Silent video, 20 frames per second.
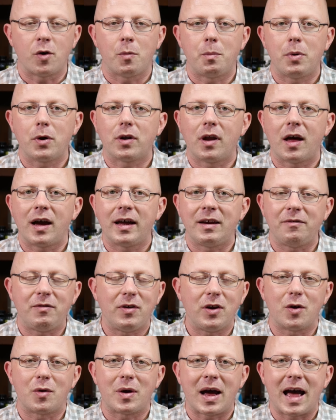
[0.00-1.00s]
notebook line if
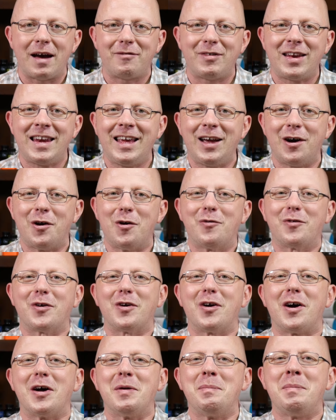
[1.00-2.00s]
you don't have any
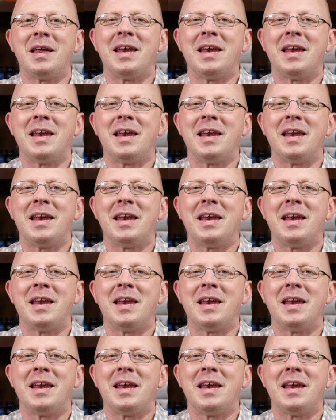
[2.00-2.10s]
over on